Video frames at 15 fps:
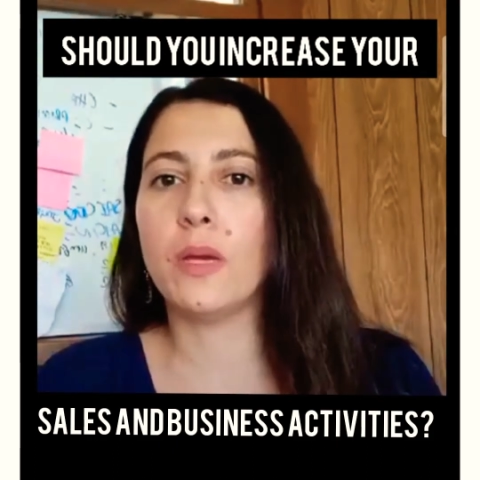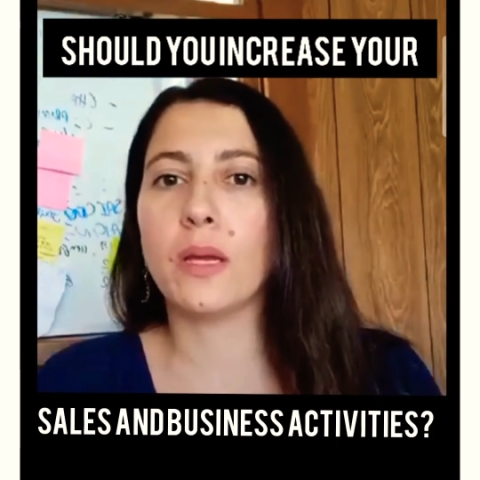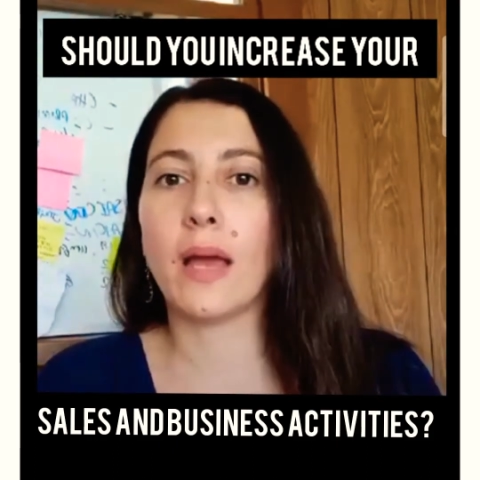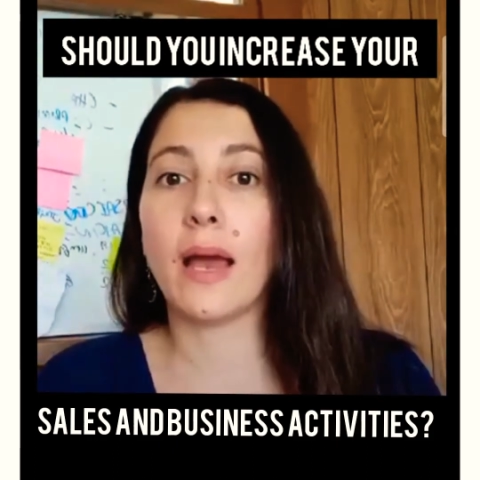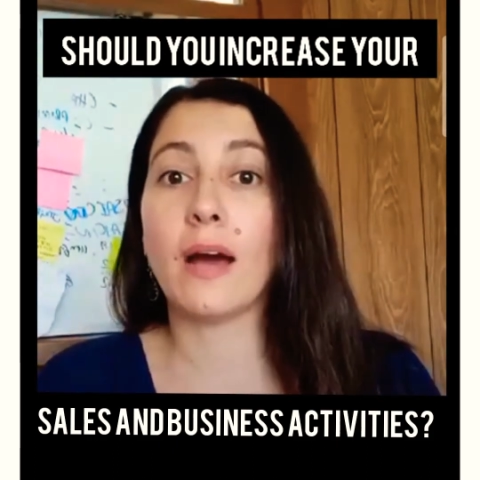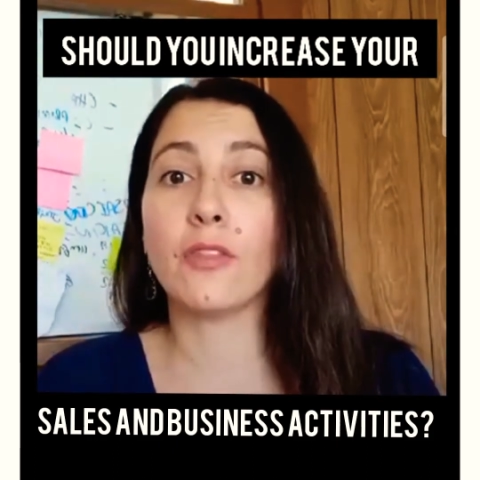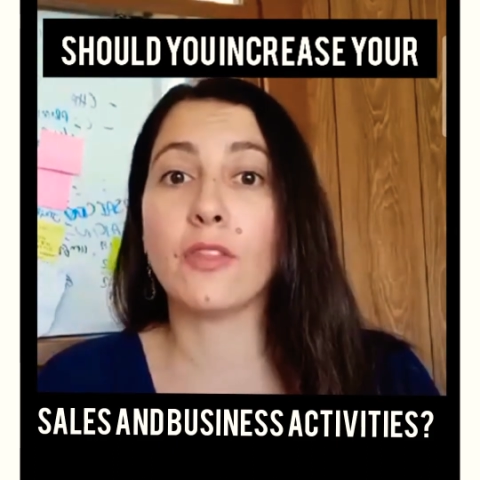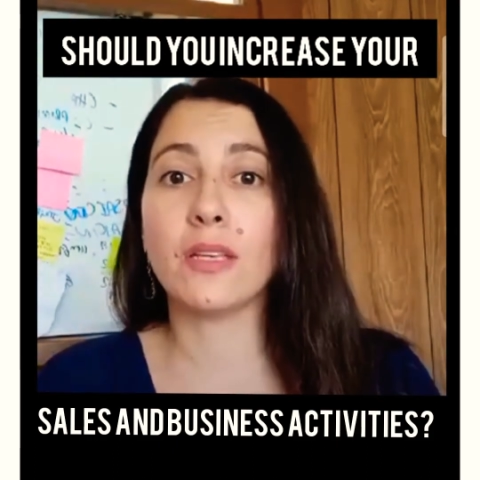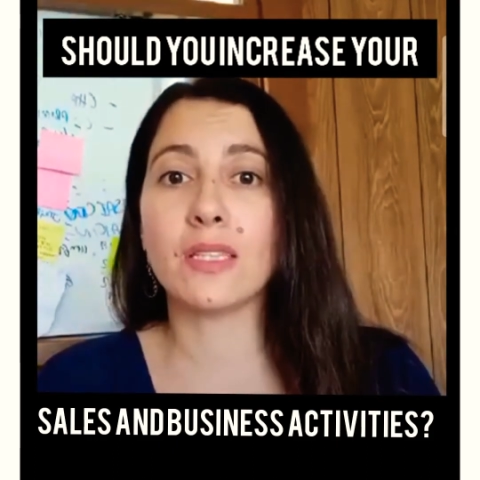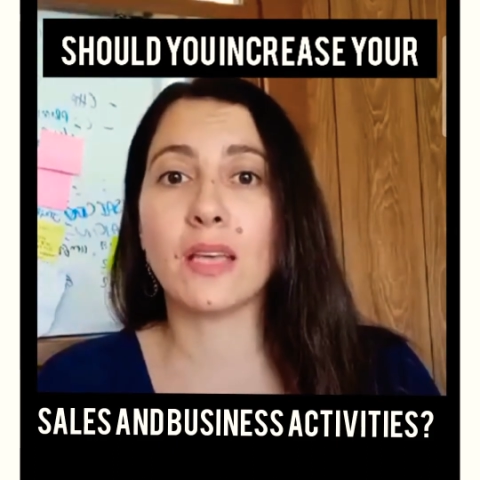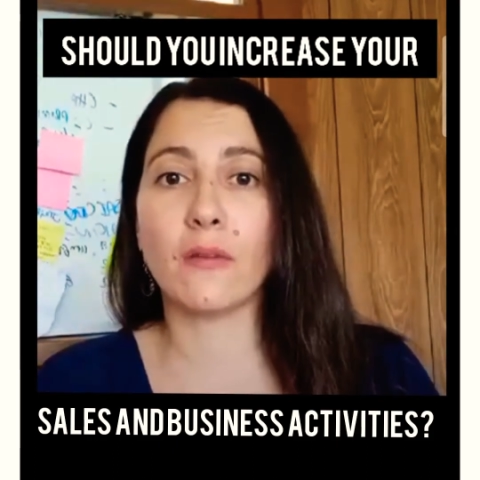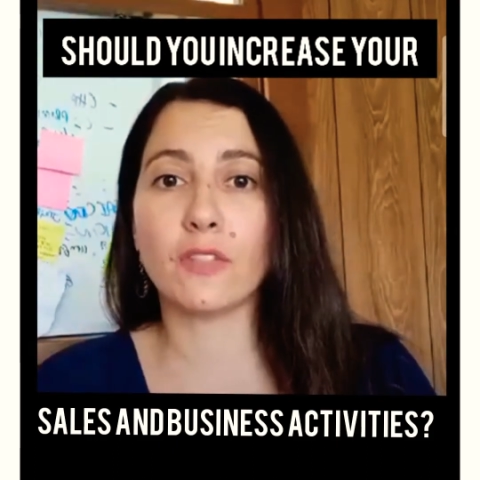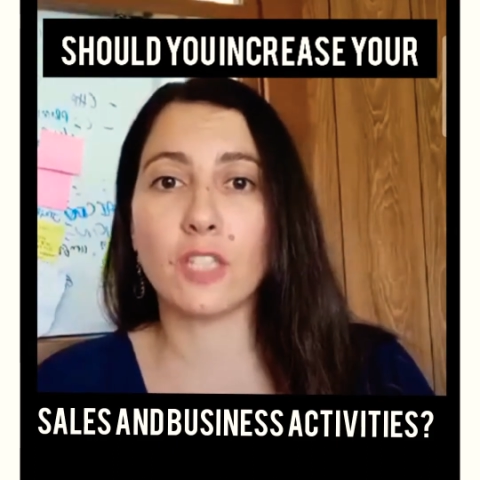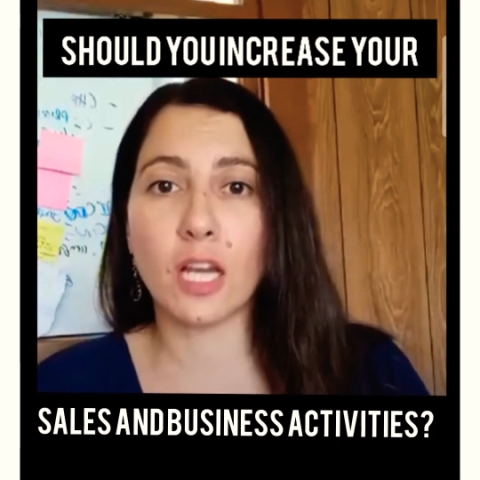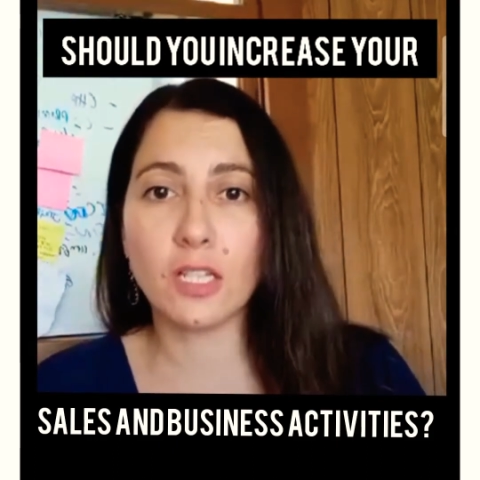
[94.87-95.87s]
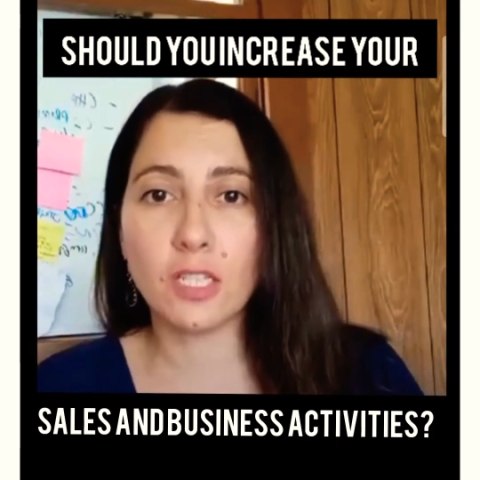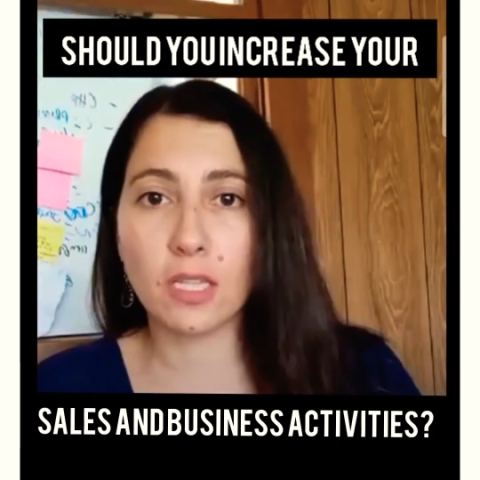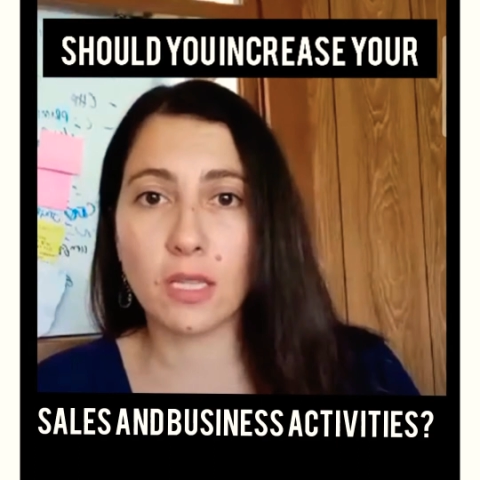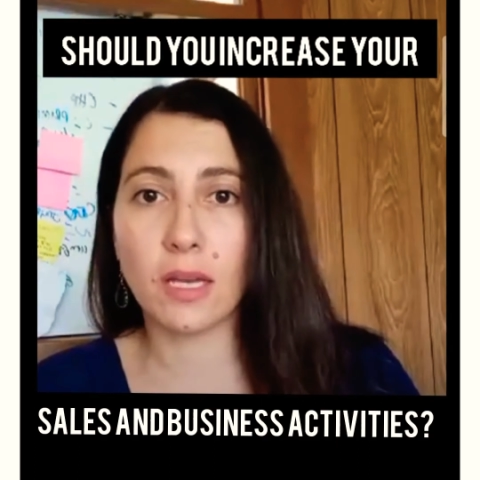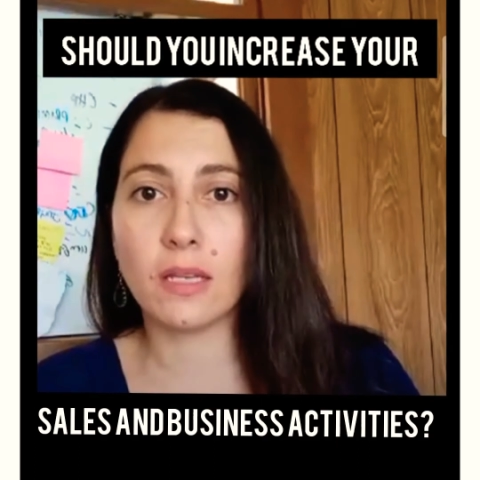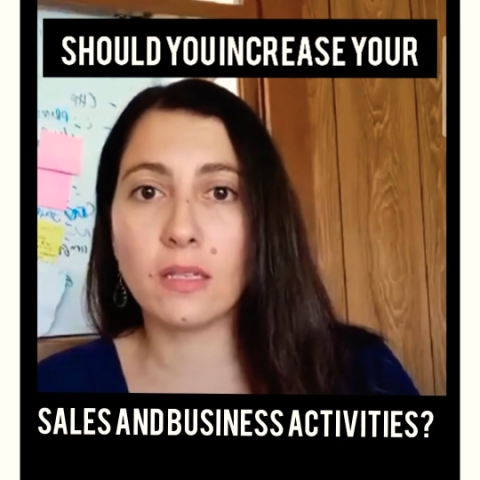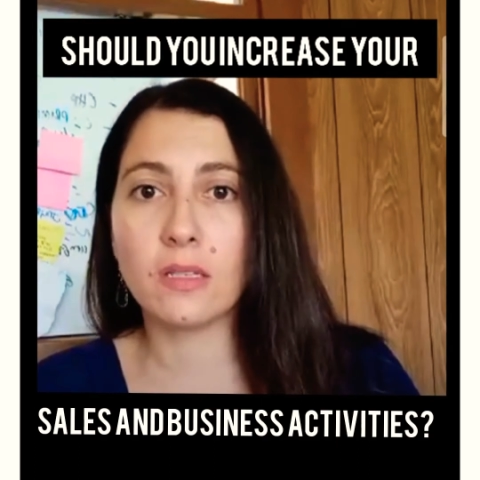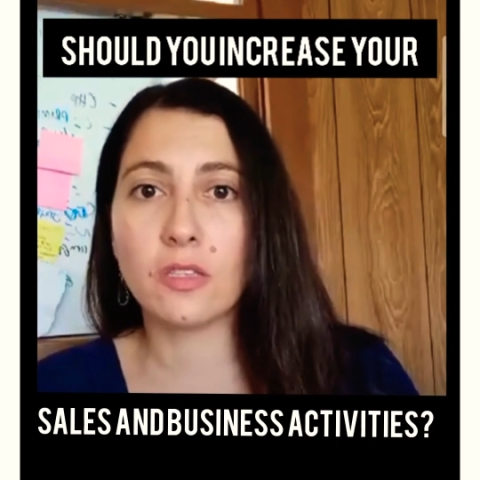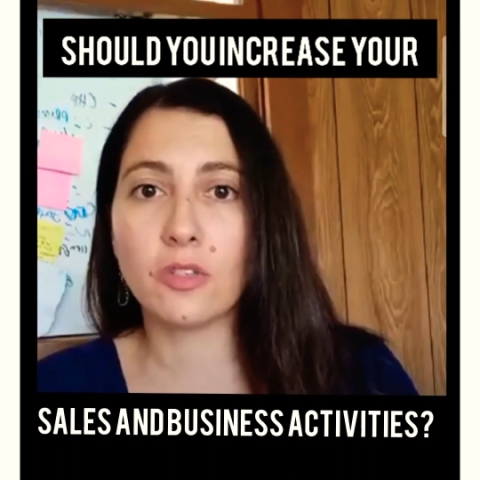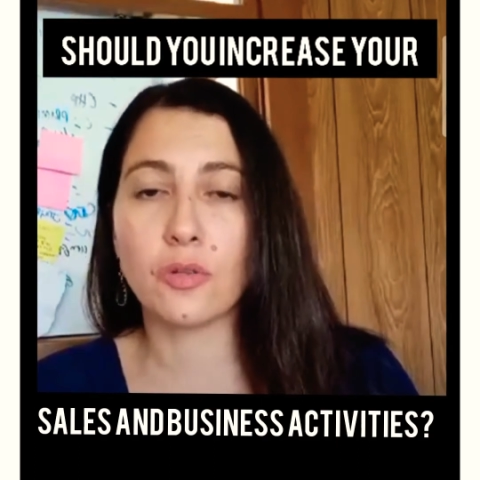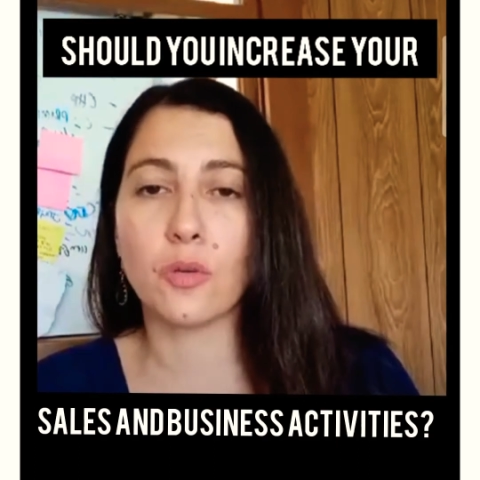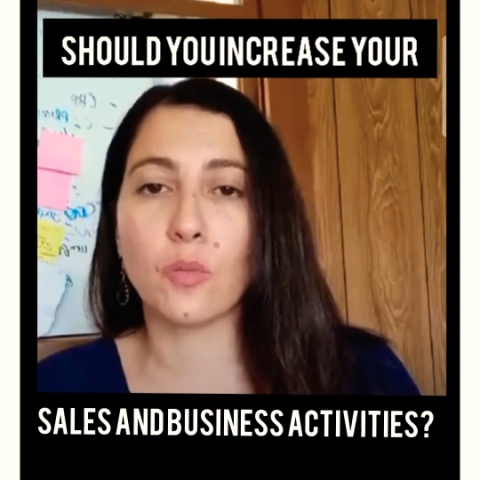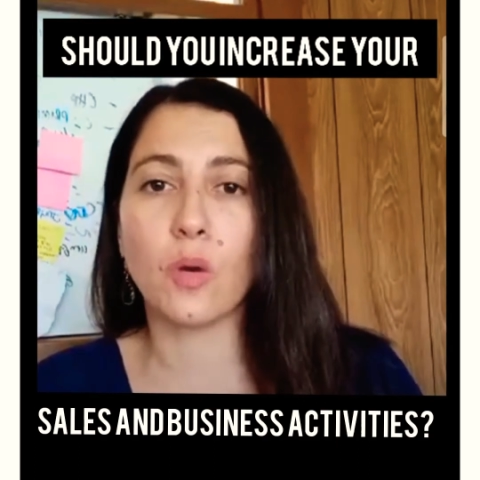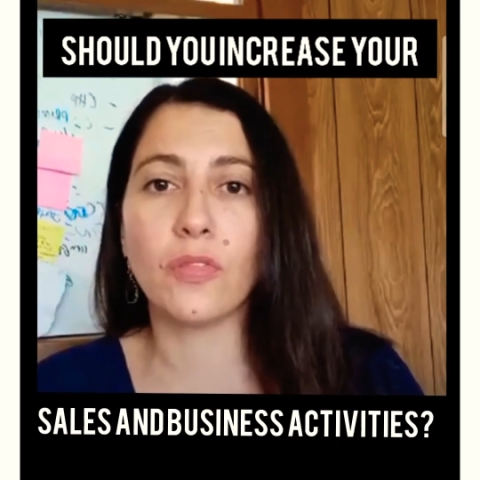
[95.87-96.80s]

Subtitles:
how things have changed in their industry,